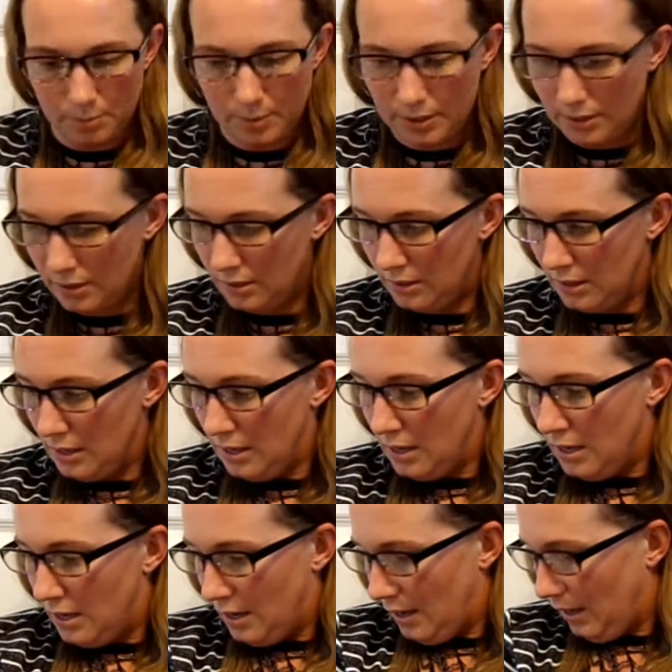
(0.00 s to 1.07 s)
but
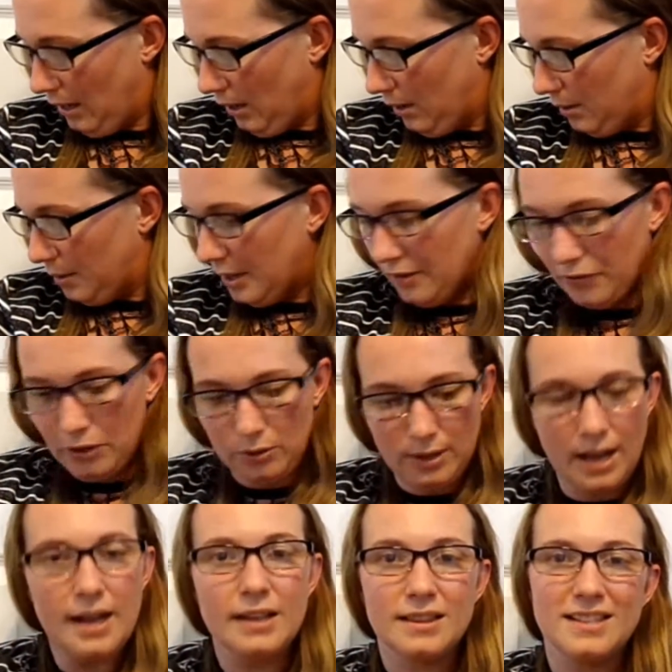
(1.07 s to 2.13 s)
if you
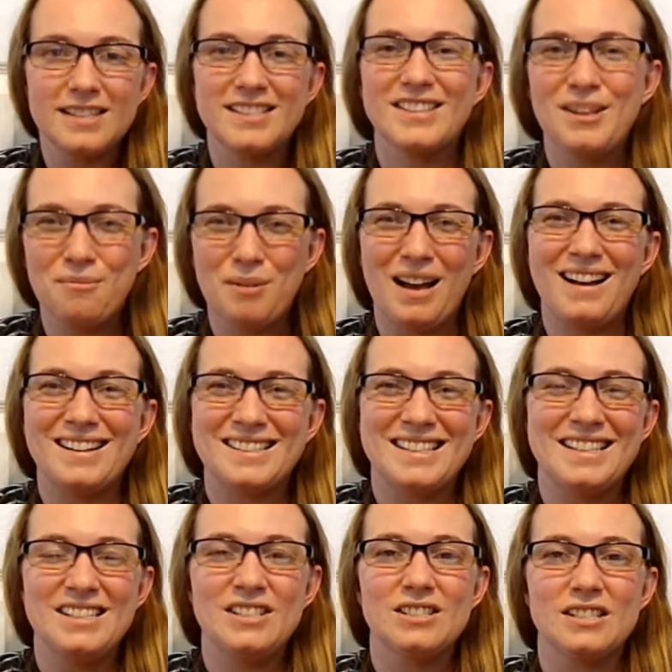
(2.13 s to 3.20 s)
like this
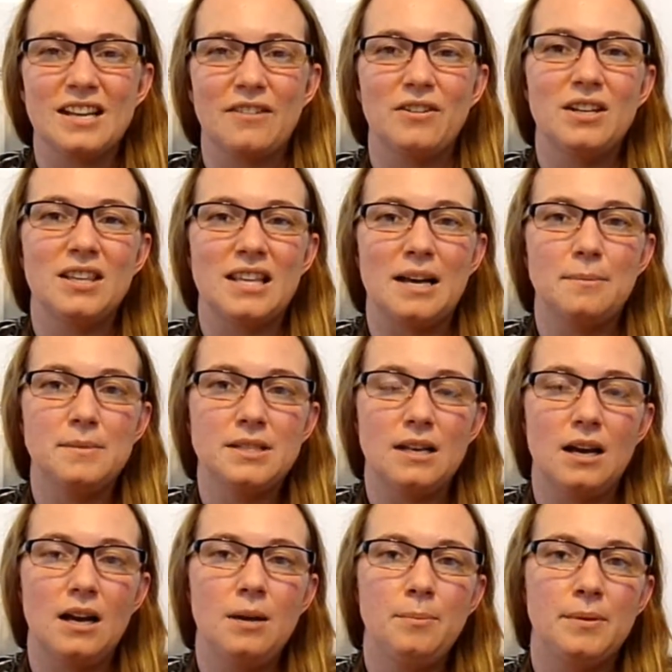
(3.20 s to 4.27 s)
unboxing, just give it a thumbs
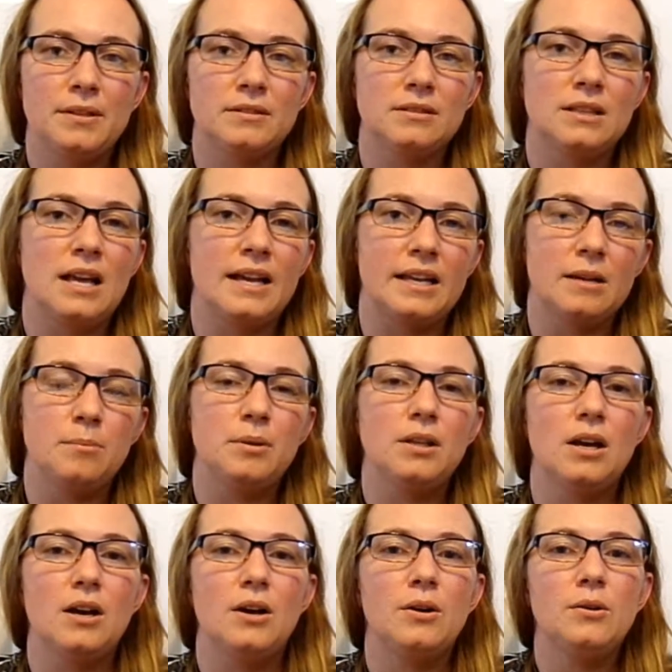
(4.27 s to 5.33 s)
up and like it
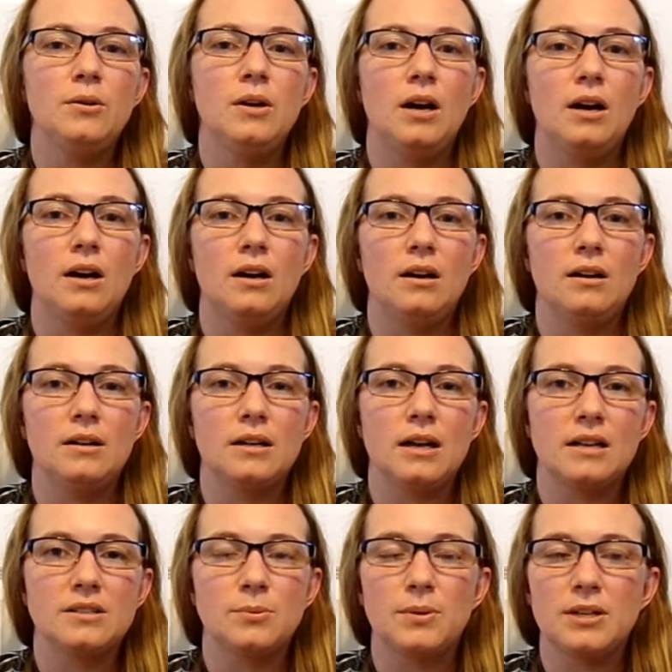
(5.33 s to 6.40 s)
below,
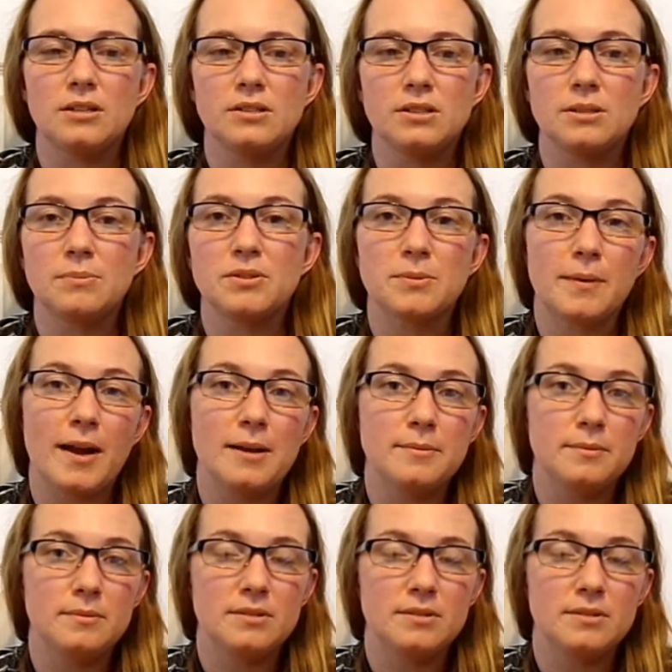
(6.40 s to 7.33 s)
as well as subscribe